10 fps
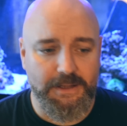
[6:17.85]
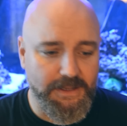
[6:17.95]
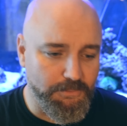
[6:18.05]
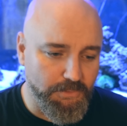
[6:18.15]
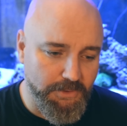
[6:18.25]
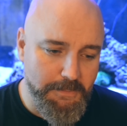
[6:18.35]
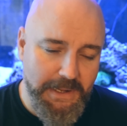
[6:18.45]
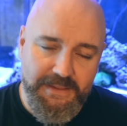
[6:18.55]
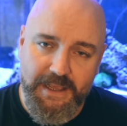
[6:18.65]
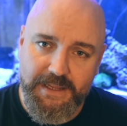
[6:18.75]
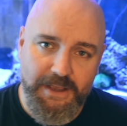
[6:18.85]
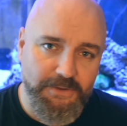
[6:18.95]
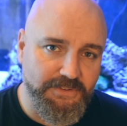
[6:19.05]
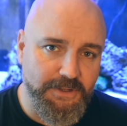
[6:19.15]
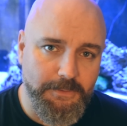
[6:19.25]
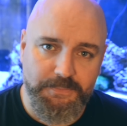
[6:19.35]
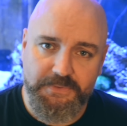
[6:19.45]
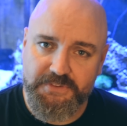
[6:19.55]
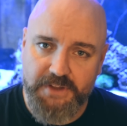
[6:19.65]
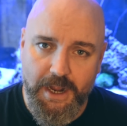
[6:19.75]
It can really make that calcium
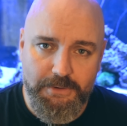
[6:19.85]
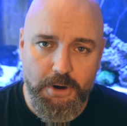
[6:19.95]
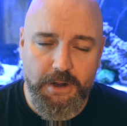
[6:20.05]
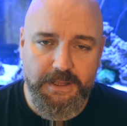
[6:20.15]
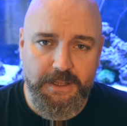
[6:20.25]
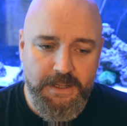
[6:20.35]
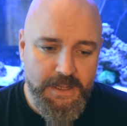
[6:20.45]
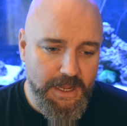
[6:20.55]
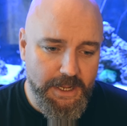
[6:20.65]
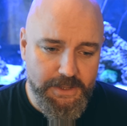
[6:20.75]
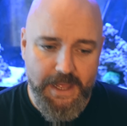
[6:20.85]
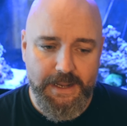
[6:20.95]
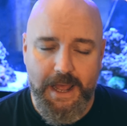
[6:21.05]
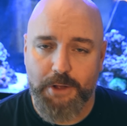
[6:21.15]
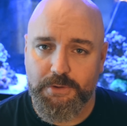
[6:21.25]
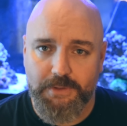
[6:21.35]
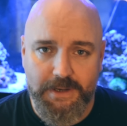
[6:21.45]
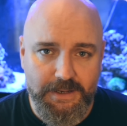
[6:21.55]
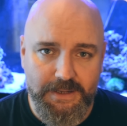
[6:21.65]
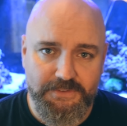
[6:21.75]
skyrocket and that
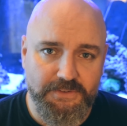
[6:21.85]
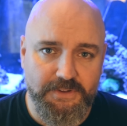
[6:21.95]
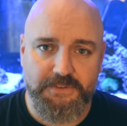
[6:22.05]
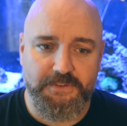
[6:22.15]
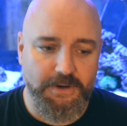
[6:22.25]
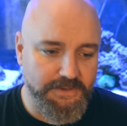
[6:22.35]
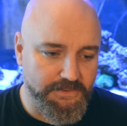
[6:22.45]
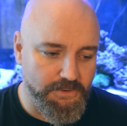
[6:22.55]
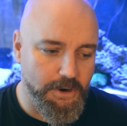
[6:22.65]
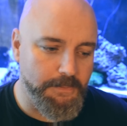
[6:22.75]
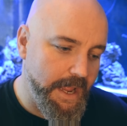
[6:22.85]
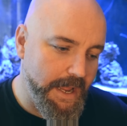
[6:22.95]
alkalinity is just going to start to drop.